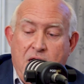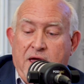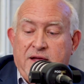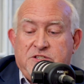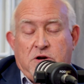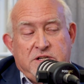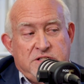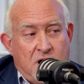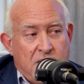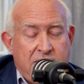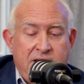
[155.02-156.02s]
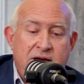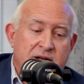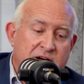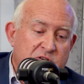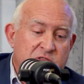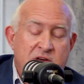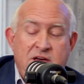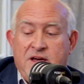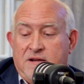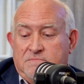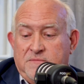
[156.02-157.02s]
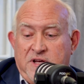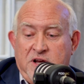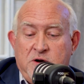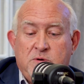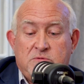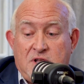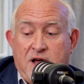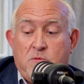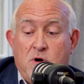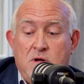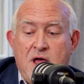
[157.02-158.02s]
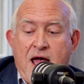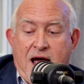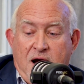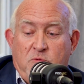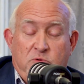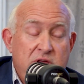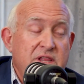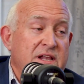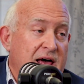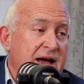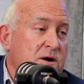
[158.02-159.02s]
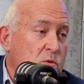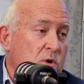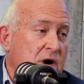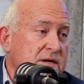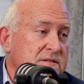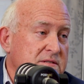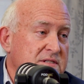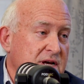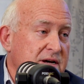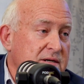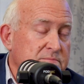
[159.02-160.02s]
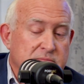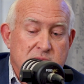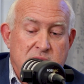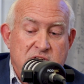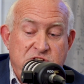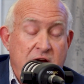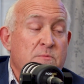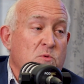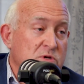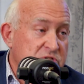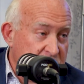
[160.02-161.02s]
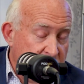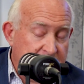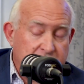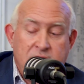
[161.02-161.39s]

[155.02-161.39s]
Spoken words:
and started talking and everything. And it was like, well, I really like what the chamber was doing.